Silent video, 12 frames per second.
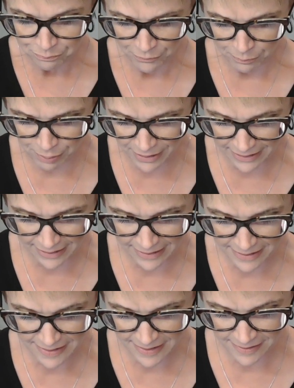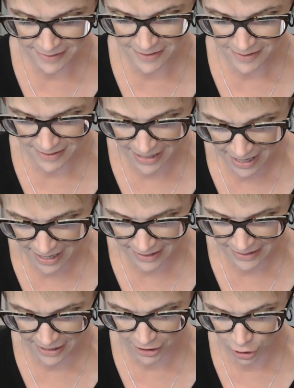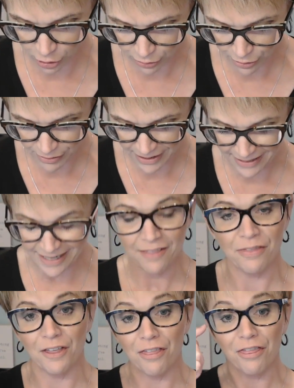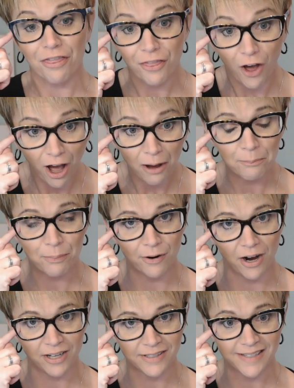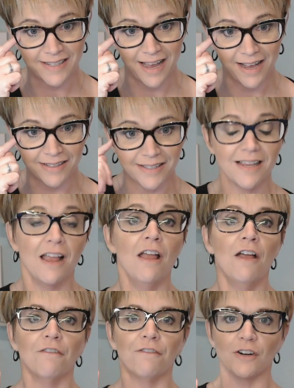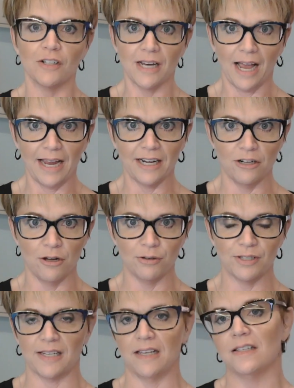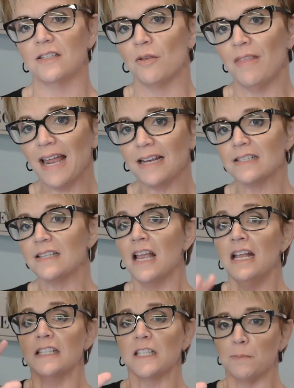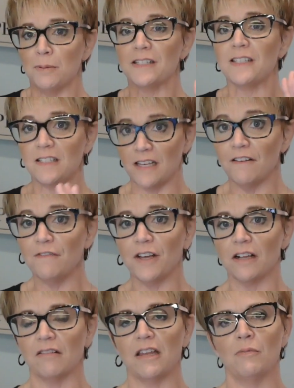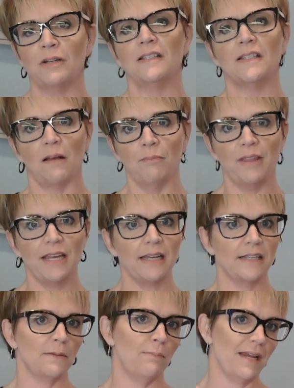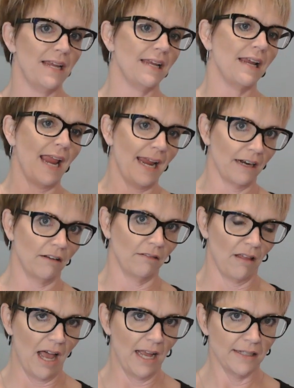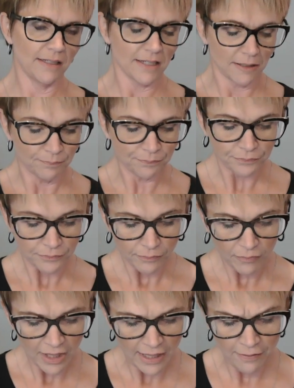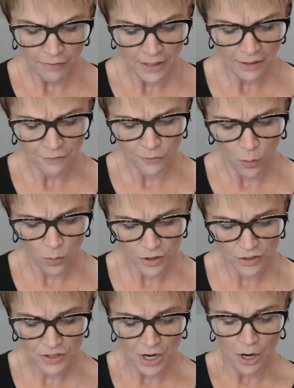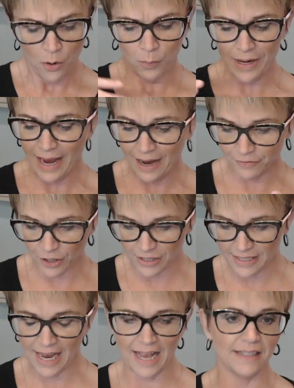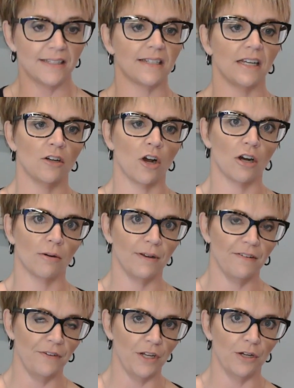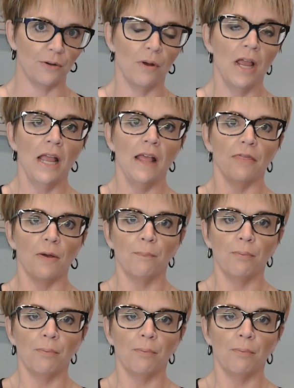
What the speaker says: but it is instead included in the thought process for diagnosis. So that is specifically when something is being analyzed. And then of course, we have our test and our review. The